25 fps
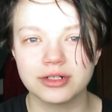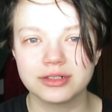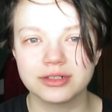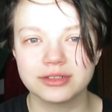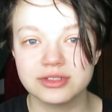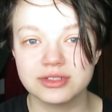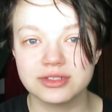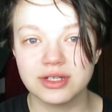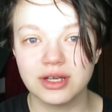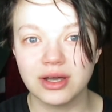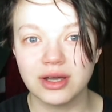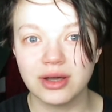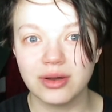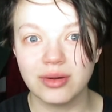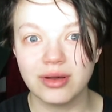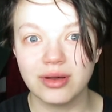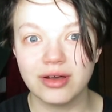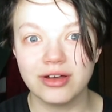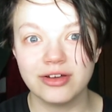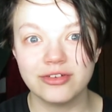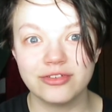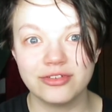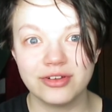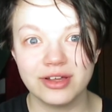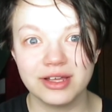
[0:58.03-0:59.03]
So,
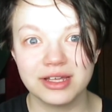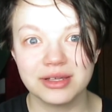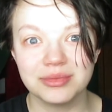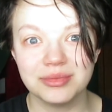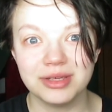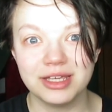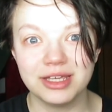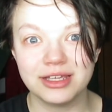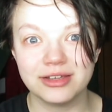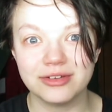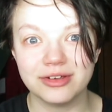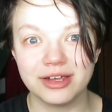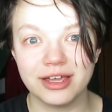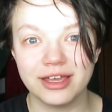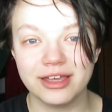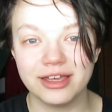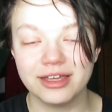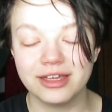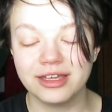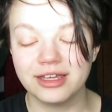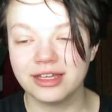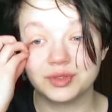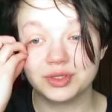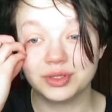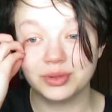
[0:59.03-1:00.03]
fuck me,
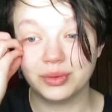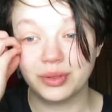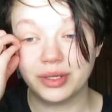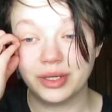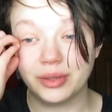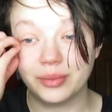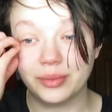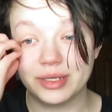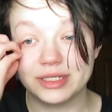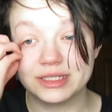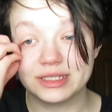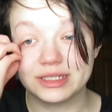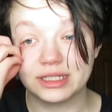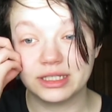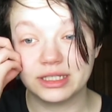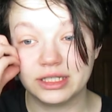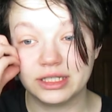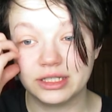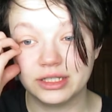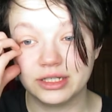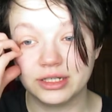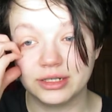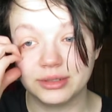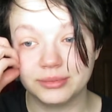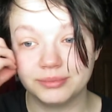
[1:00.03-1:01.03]
right? So anyways, I
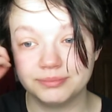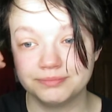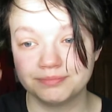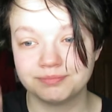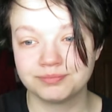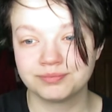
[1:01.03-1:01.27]
to